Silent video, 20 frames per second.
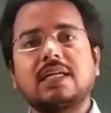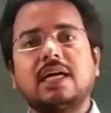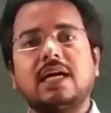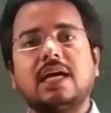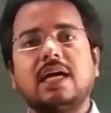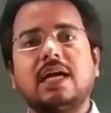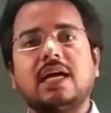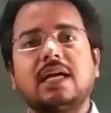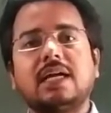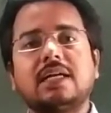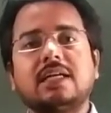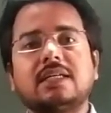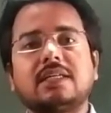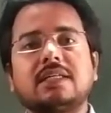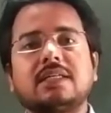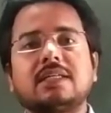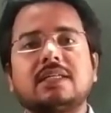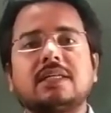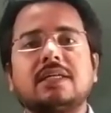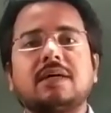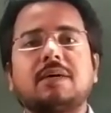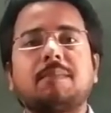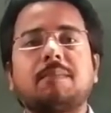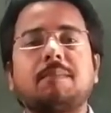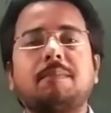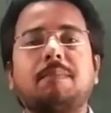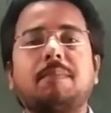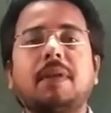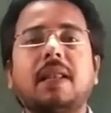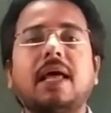
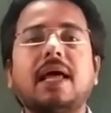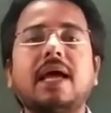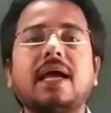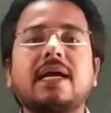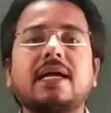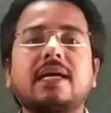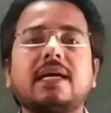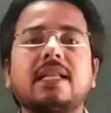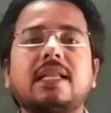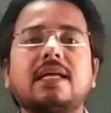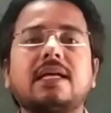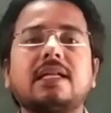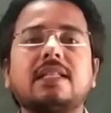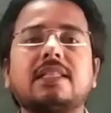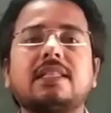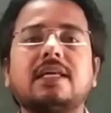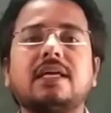and black color,